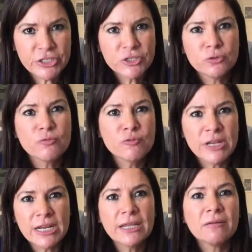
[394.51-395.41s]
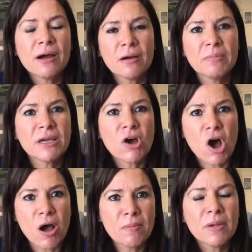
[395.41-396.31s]
to really
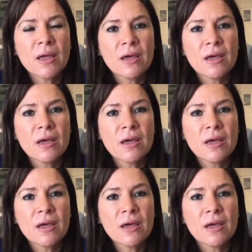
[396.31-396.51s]
become